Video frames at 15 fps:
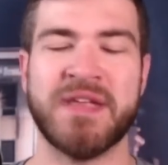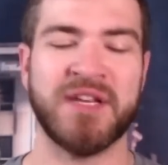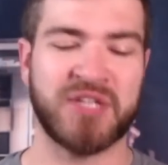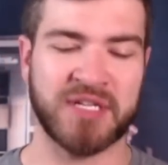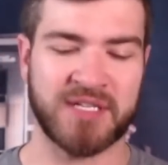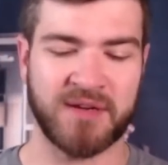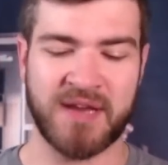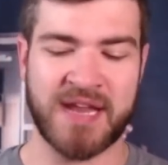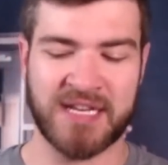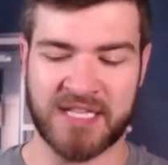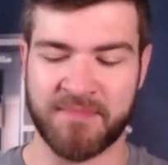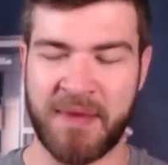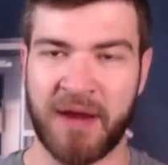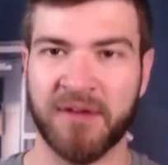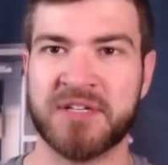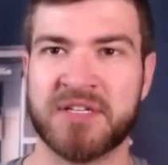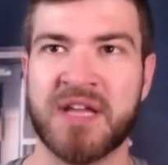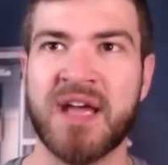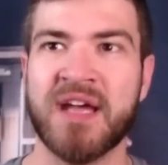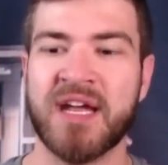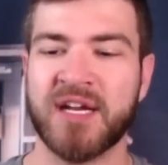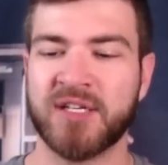It just is the Bears
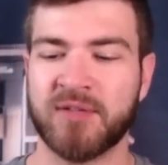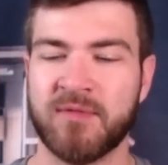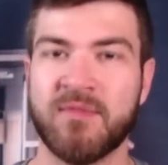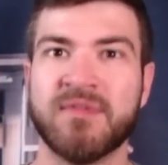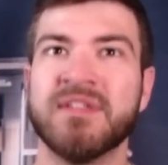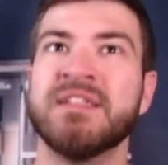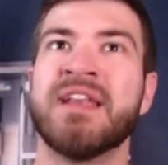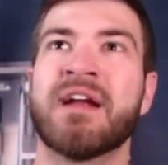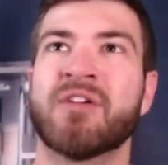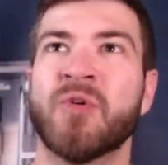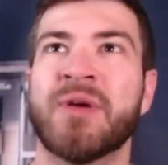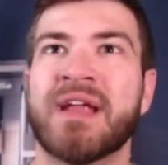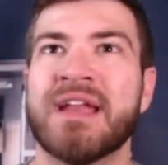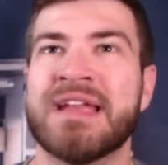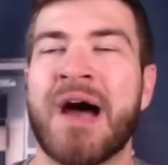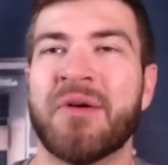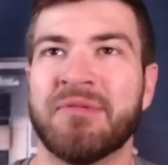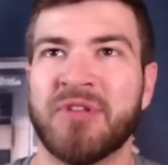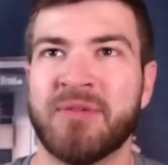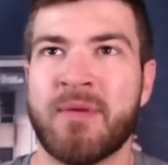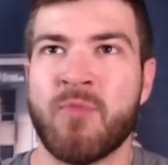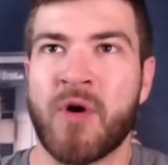narrowing it down a
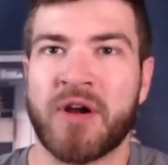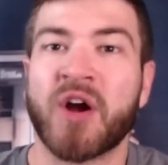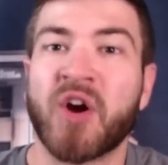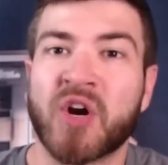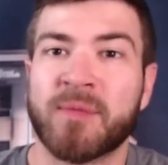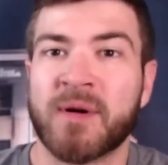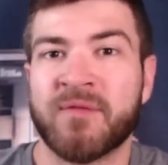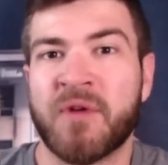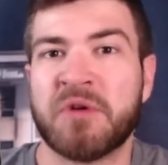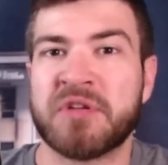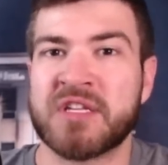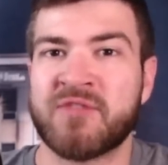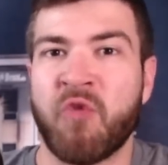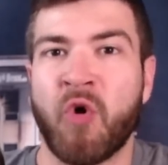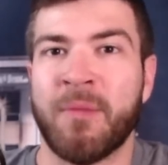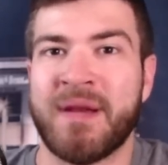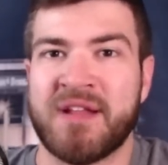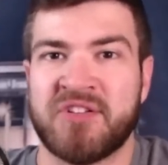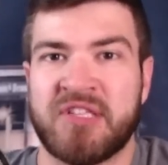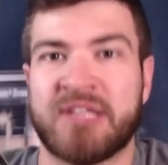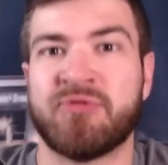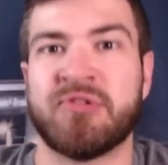little bit more to Herbert versus Foreman
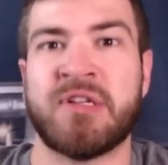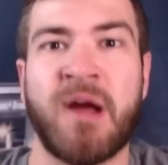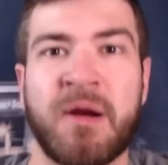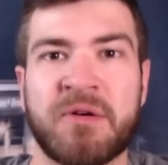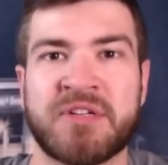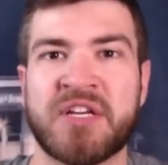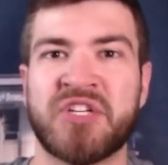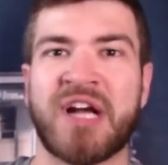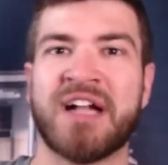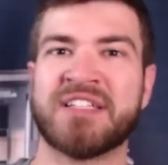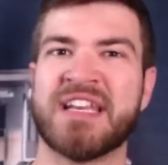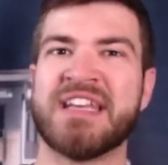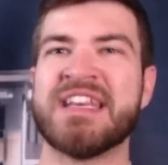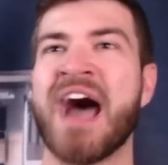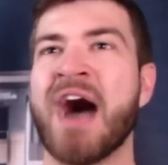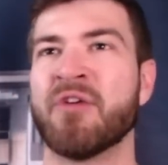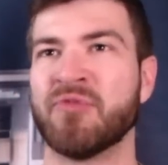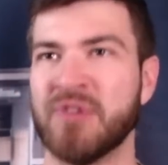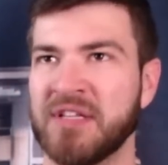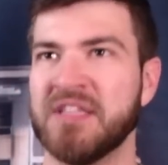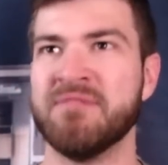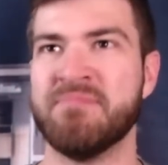as the true starters and Johnson not
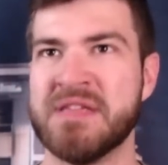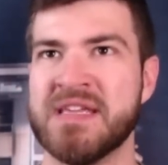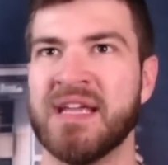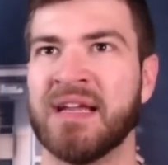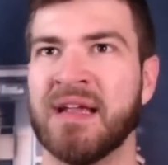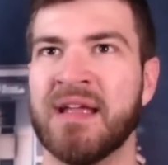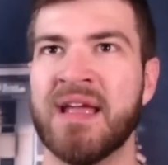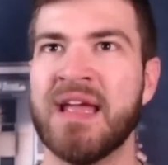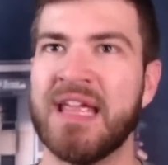really being